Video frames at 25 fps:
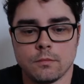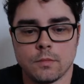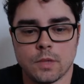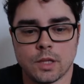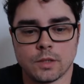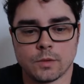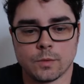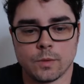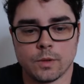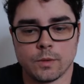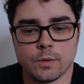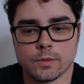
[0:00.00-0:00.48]

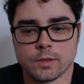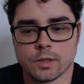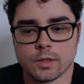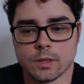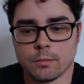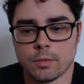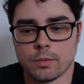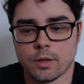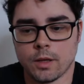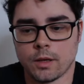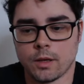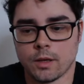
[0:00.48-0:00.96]
That's what it was
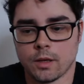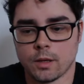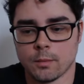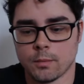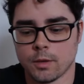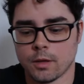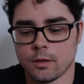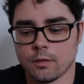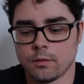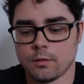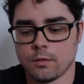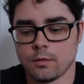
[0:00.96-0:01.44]
complaining
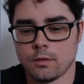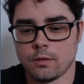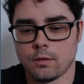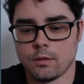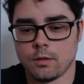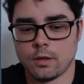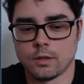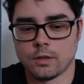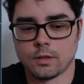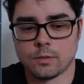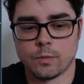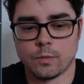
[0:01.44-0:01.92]
about.
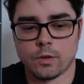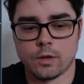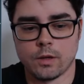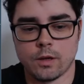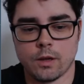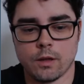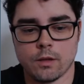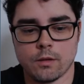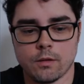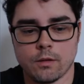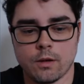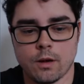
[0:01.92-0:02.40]
That's one of
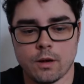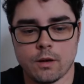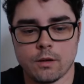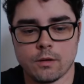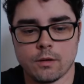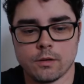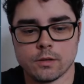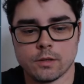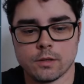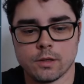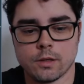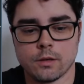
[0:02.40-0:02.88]
the other
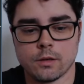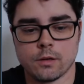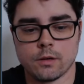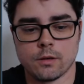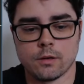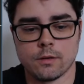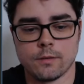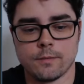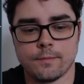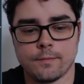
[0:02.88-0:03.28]
errors here.